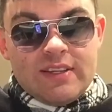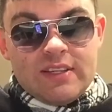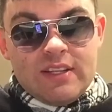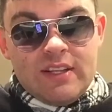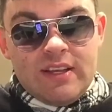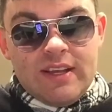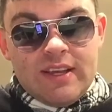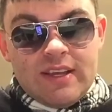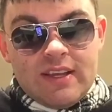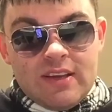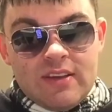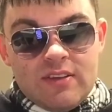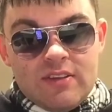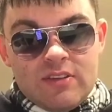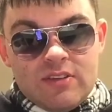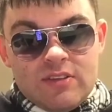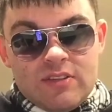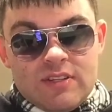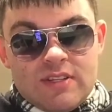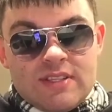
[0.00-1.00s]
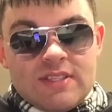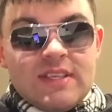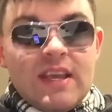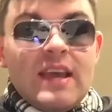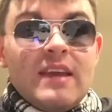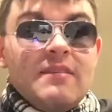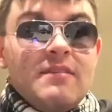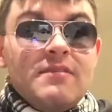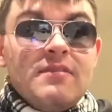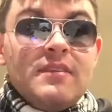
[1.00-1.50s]
to like
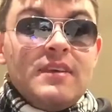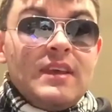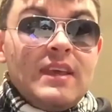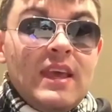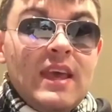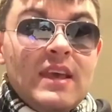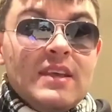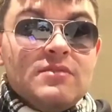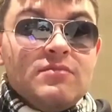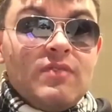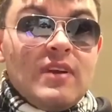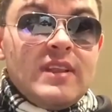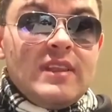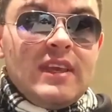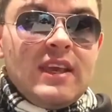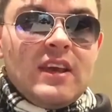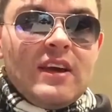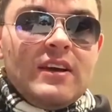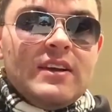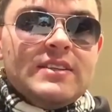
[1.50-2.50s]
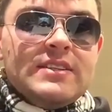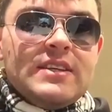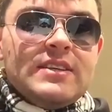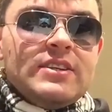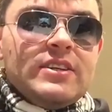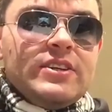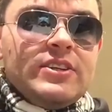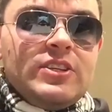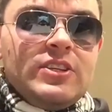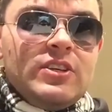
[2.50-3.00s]
save kids-friendly content
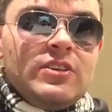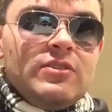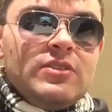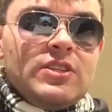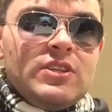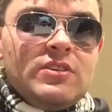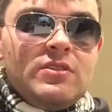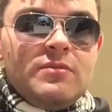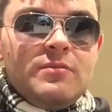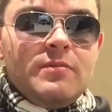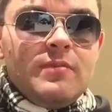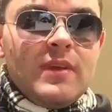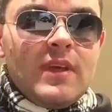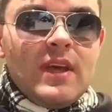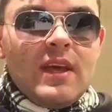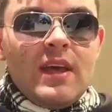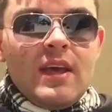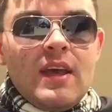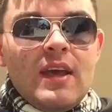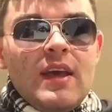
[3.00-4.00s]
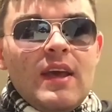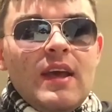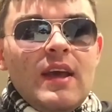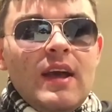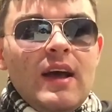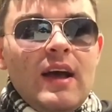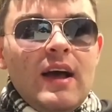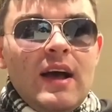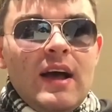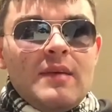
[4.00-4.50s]
on YouTube.
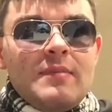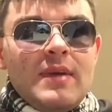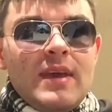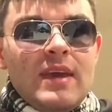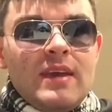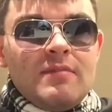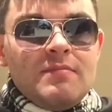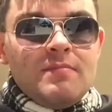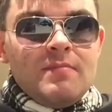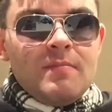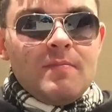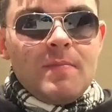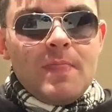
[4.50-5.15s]
I mean,